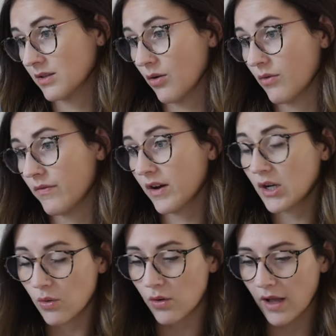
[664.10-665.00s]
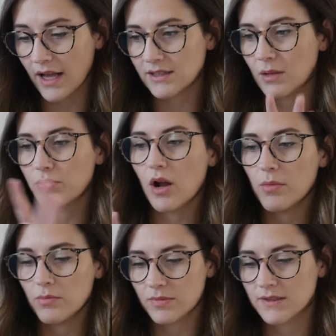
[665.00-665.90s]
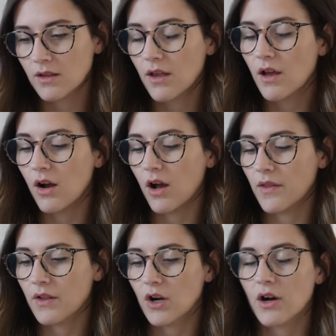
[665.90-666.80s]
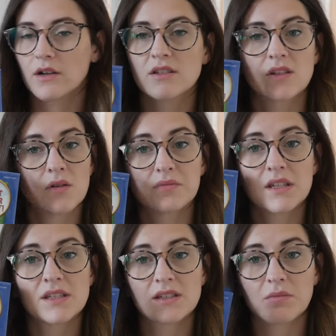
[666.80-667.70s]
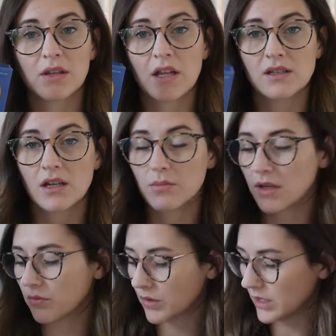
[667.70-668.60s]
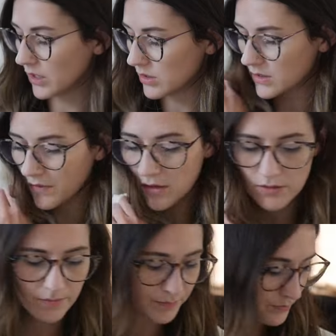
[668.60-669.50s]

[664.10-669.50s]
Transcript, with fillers: So very cool. It has like problems on the cards. So this is something that's going to be really useful.